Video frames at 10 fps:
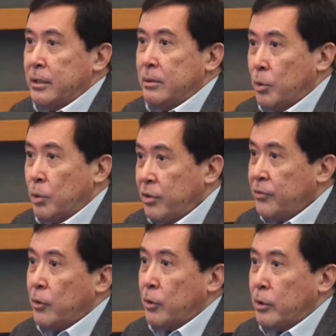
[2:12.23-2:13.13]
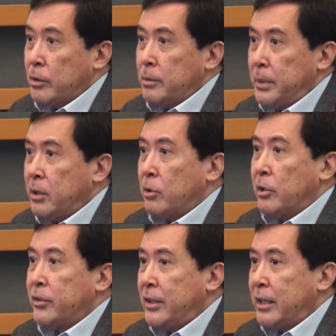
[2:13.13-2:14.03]
Most of all,
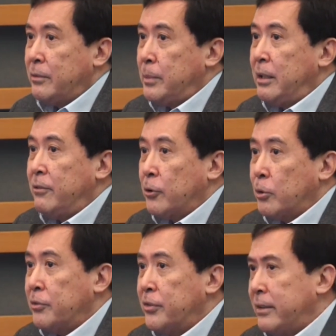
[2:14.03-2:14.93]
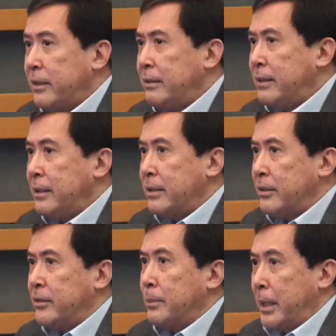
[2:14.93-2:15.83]
because he has been for over 30
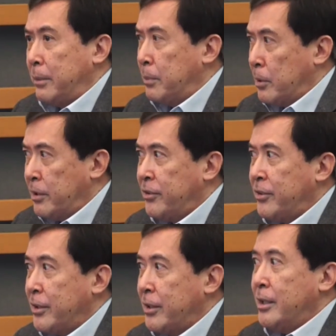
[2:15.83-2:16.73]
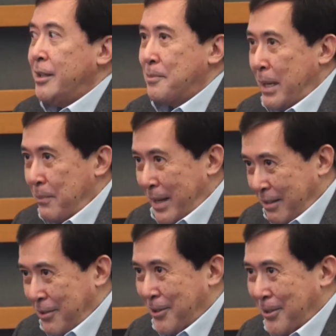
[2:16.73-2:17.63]
years my boss, my
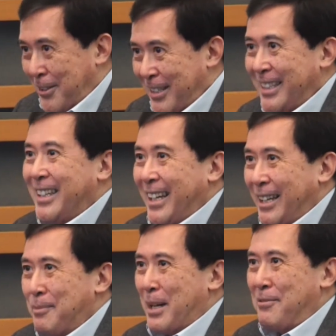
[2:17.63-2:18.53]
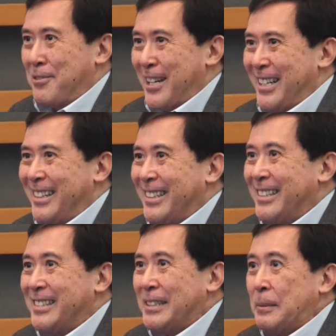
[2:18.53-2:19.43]
mentor, and my friend.
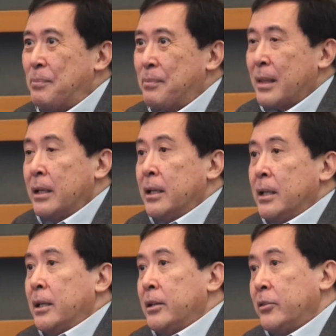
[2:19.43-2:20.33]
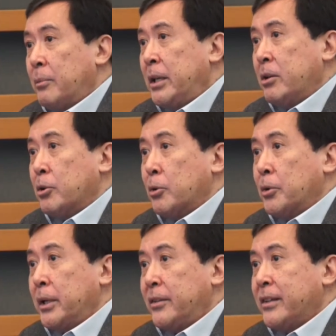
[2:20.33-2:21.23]
Tomi
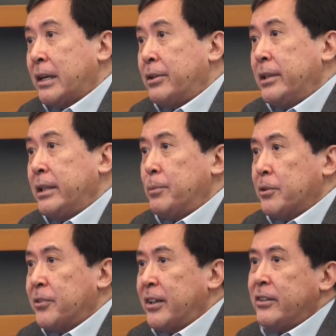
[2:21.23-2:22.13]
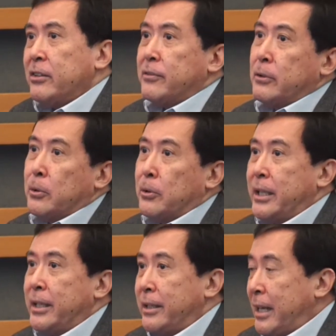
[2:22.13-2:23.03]
Ko is currently Professor of Law
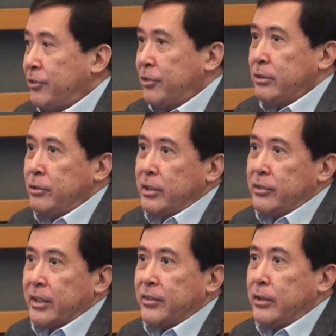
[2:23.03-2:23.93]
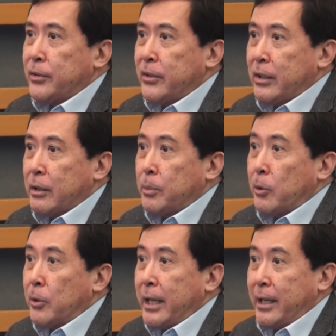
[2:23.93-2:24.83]
at the National University of
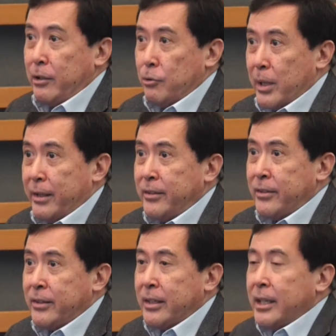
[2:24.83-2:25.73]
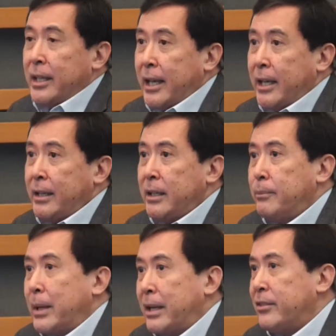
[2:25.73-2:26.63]
Singapore, NUS, and
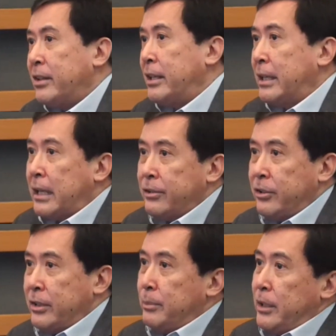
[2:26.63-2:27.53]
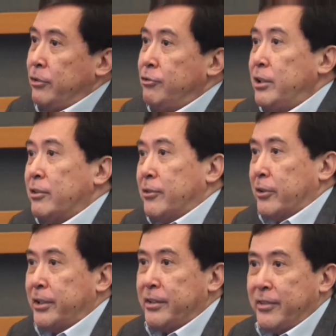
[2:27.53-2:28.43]
Ambassador at Large at the Ministry of
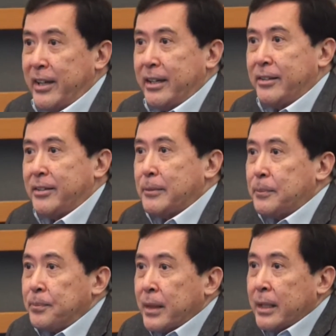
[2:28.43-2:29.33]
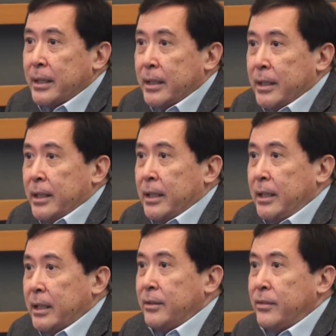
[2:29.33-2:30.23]
Foreign Affairs.
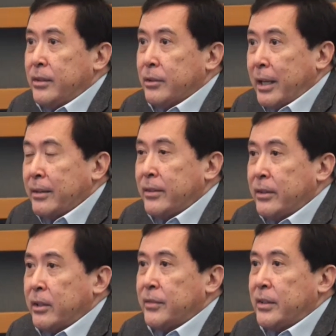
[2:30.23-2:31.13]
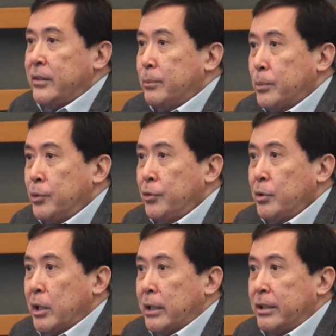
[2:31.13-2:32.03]
He is Director of the Tembusu
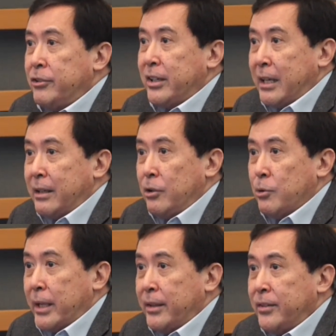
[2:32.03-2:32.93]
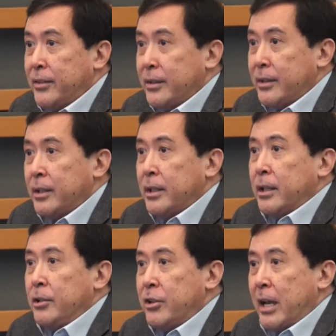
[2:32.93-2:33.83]
College at NUS,
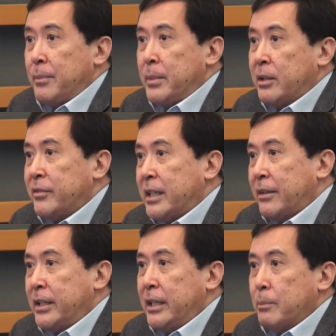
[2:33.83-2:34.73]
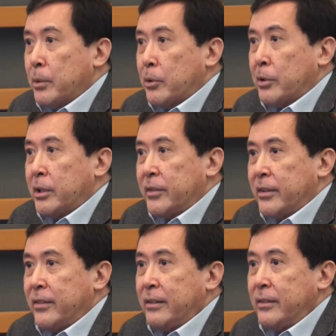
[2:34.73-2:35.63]
Chairman of the Governing Board of the
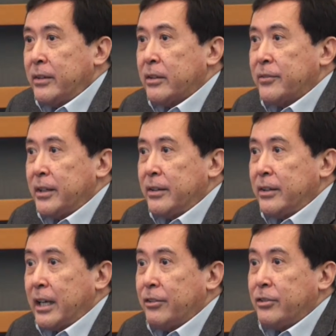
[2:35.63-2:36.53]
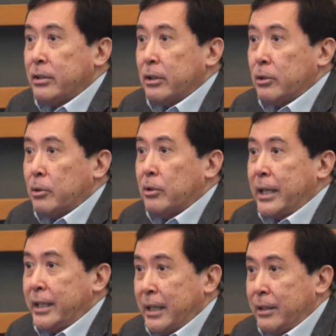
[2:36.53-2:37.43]
Center of International Law
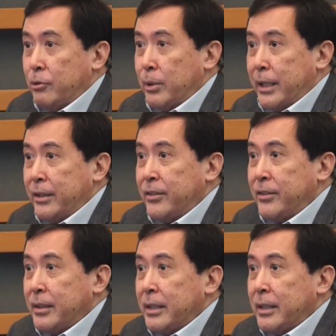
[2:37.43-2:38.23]
at NUS,